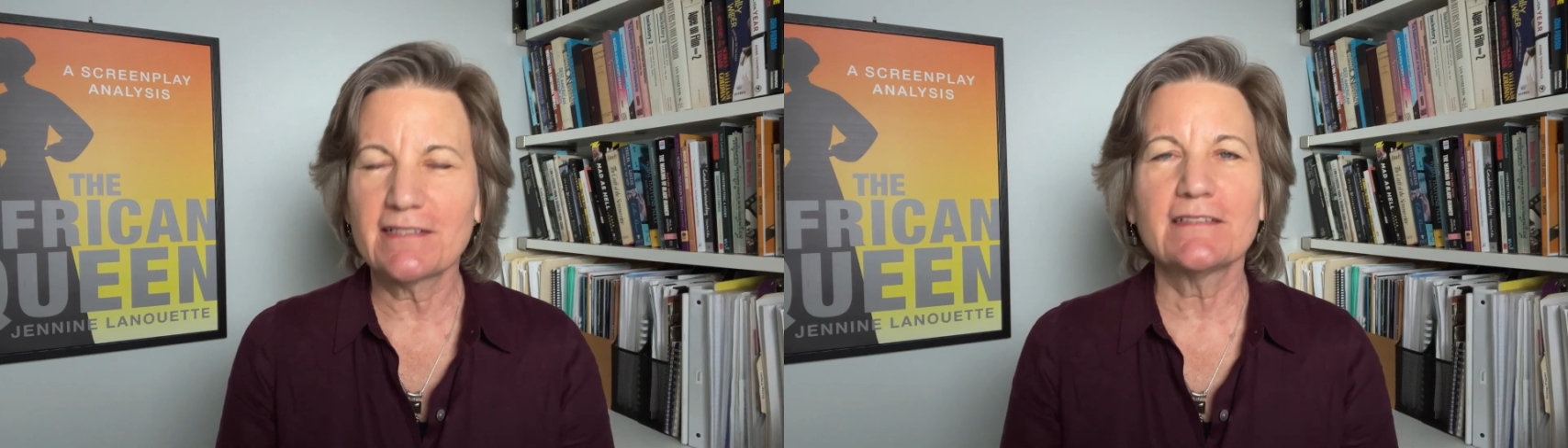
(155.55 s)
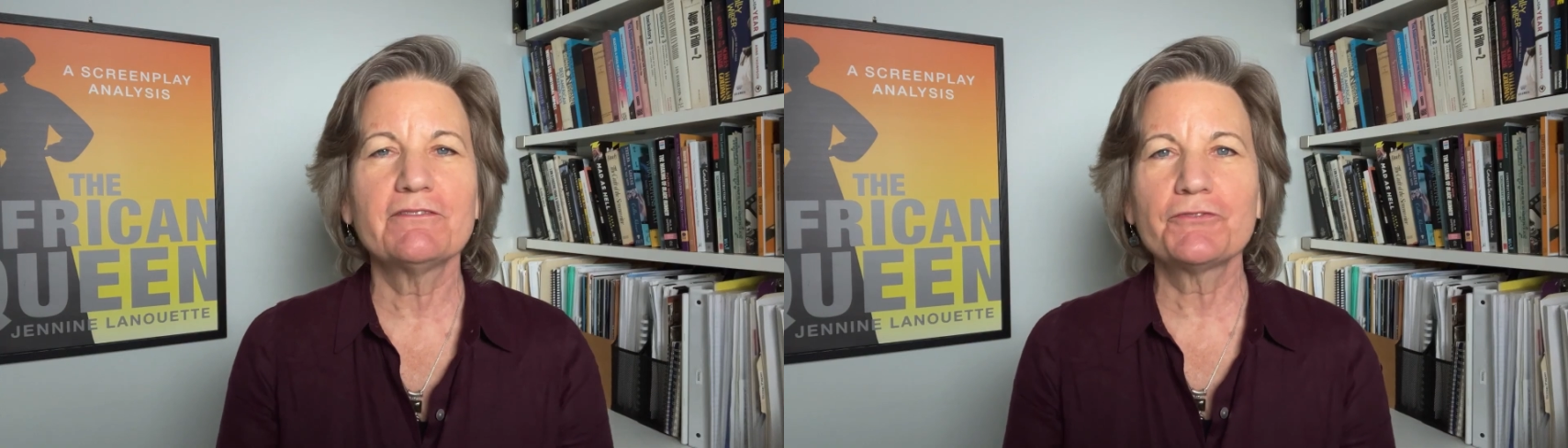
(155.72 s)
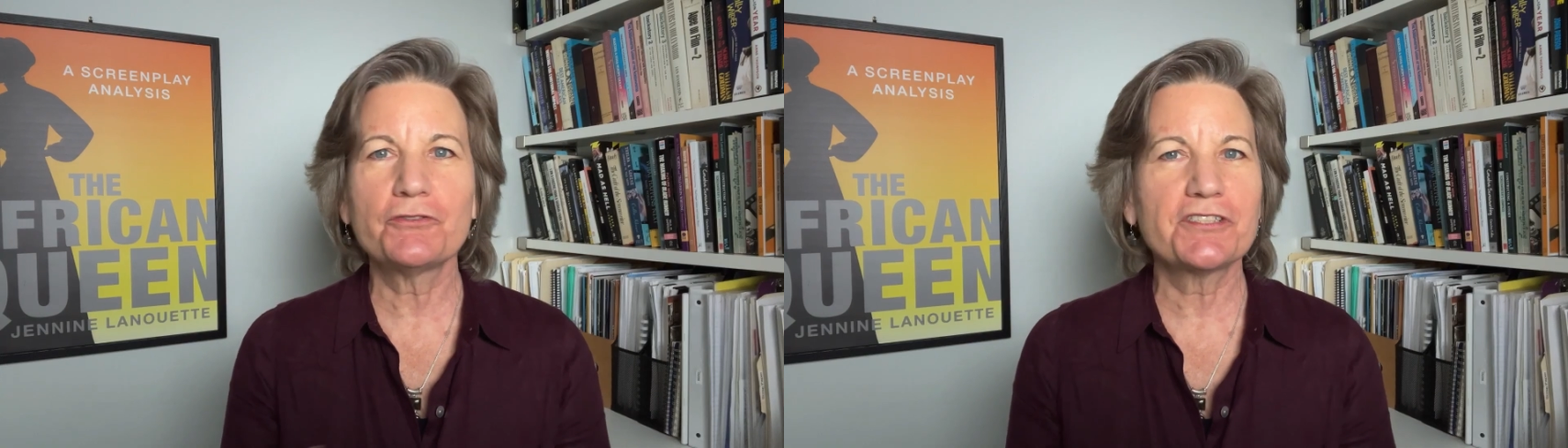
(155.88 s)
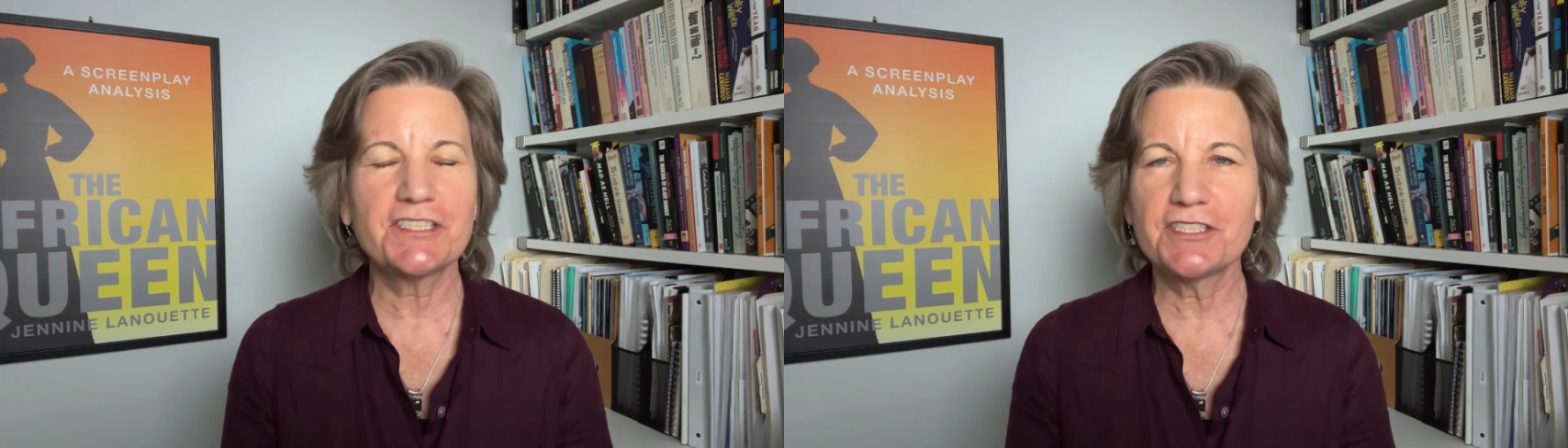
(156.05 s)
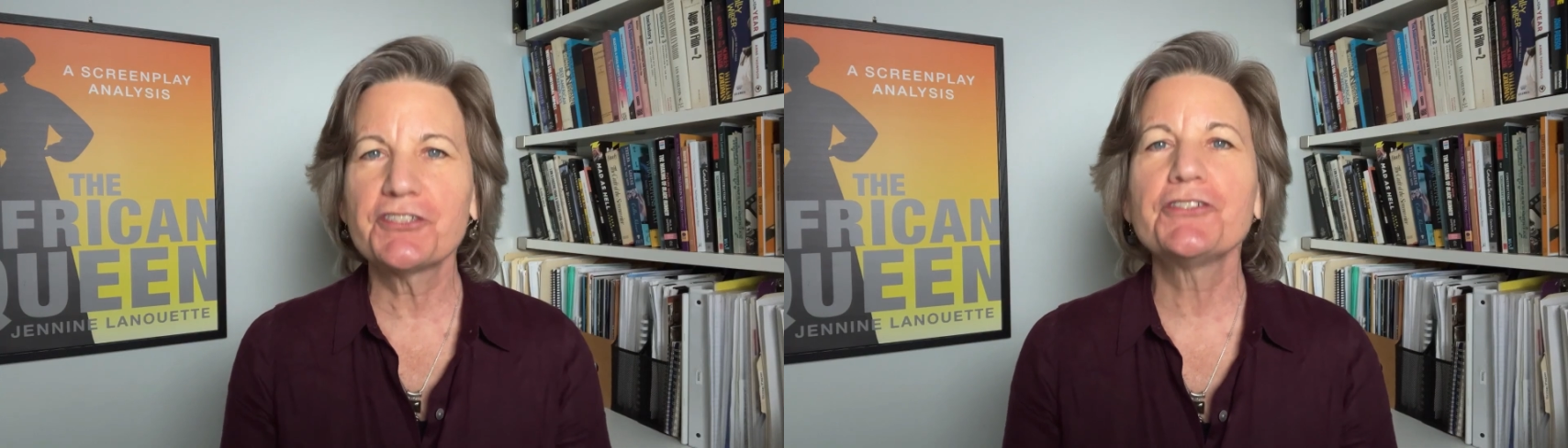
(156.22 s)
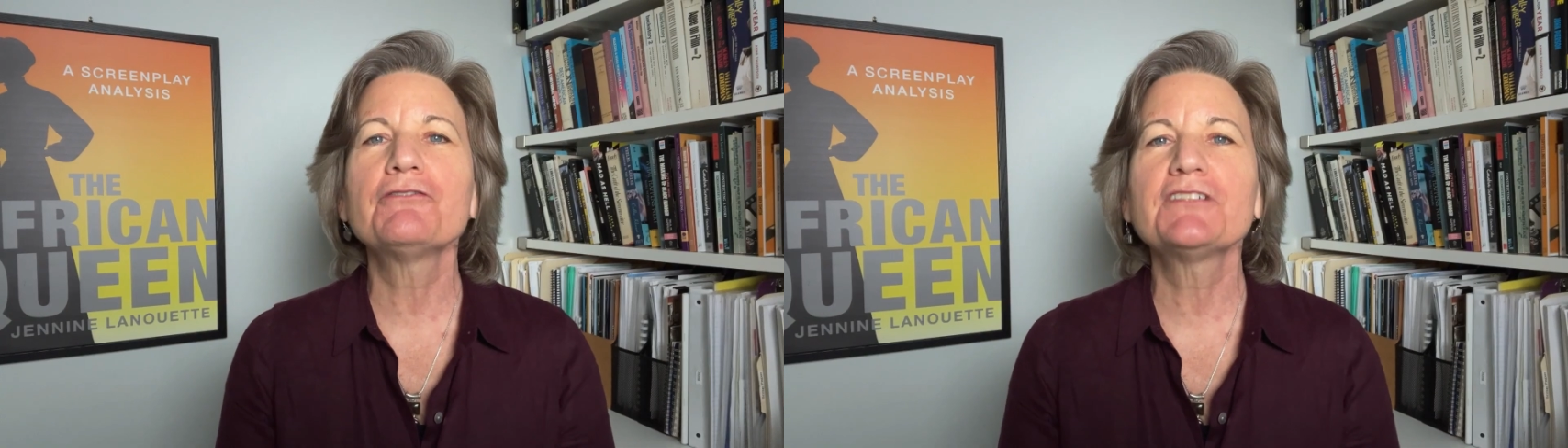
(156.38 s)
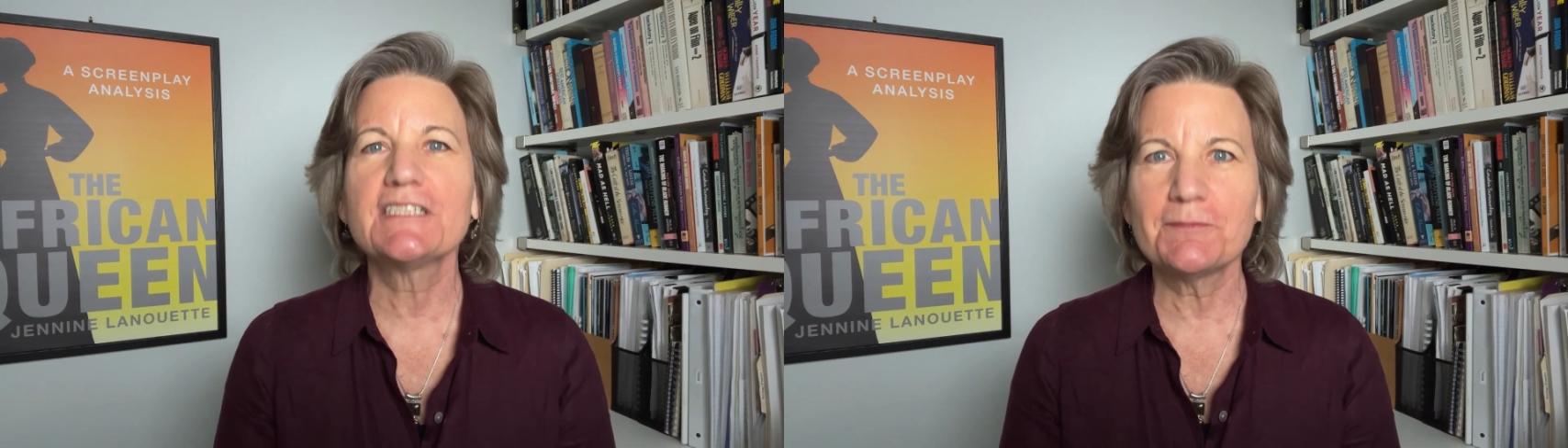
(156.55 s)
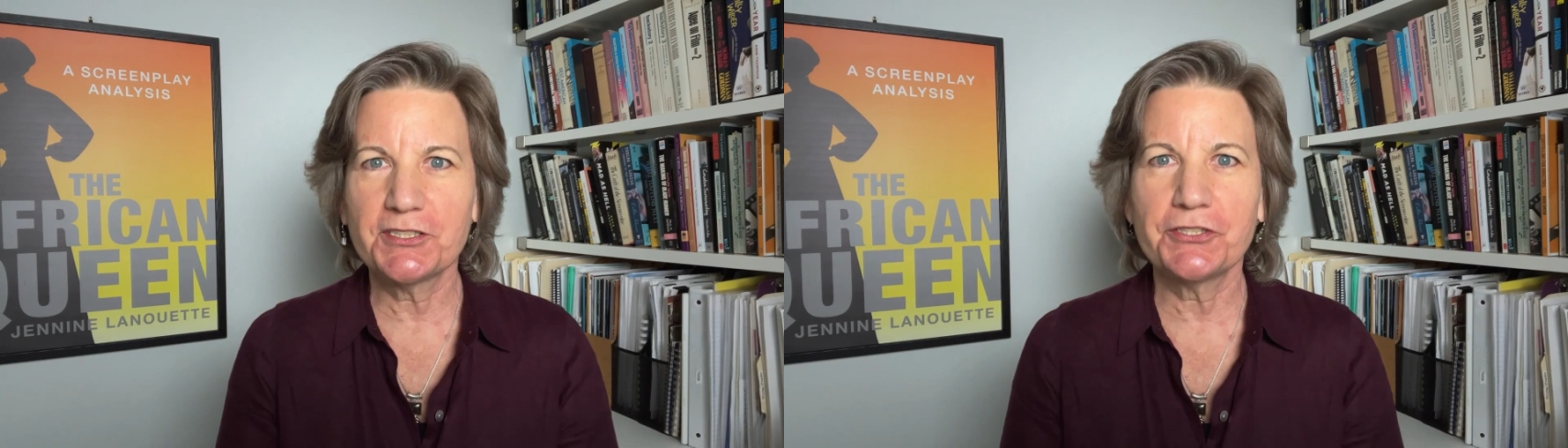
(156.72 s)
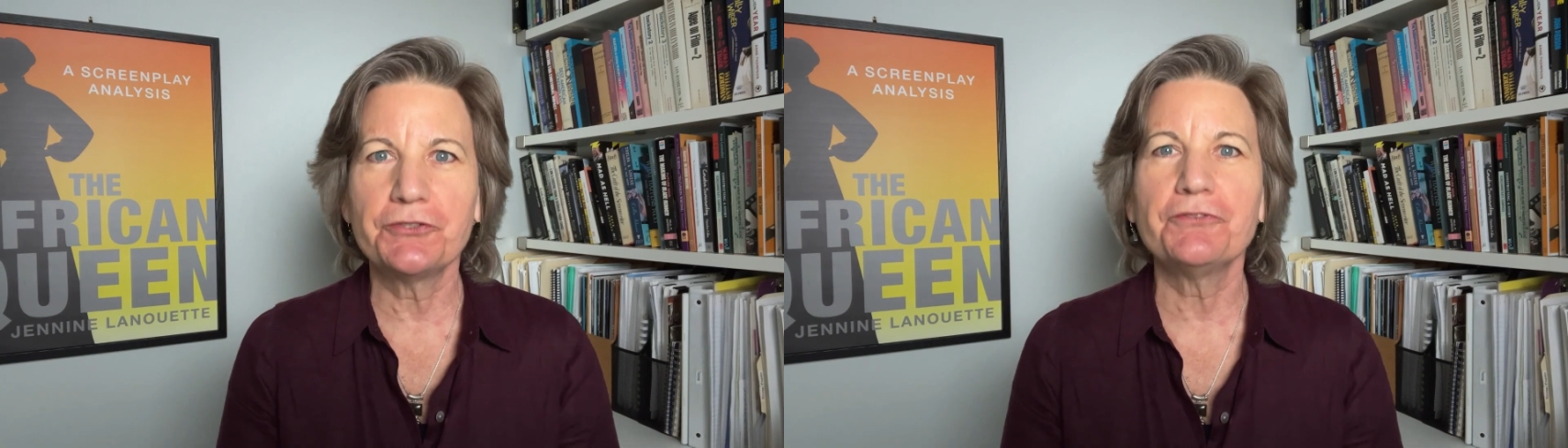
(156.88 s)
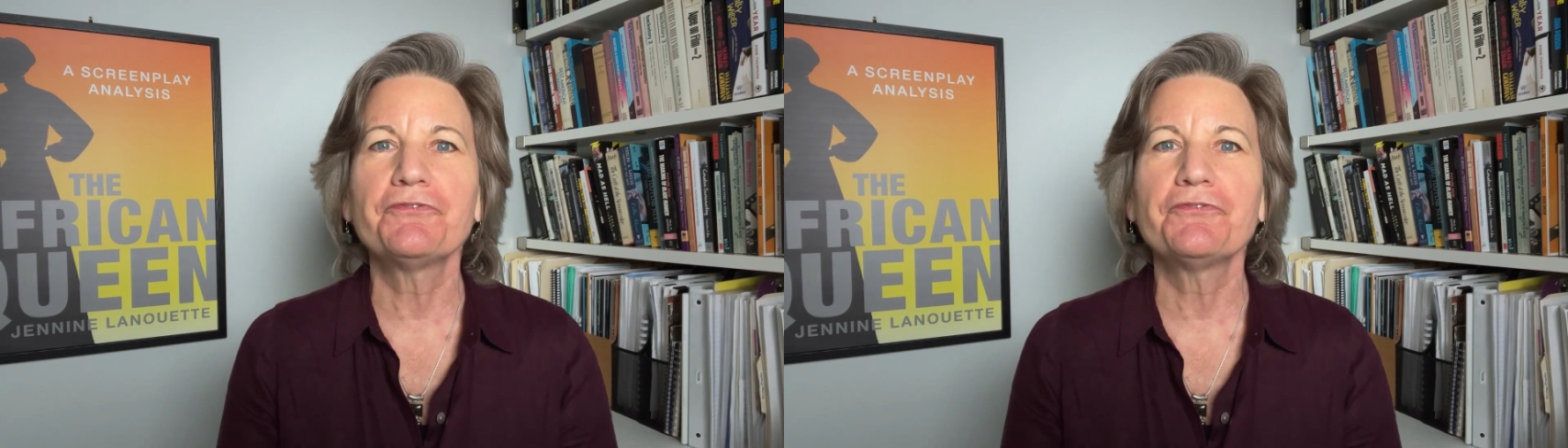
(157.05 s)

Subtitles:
and of course there's no substitute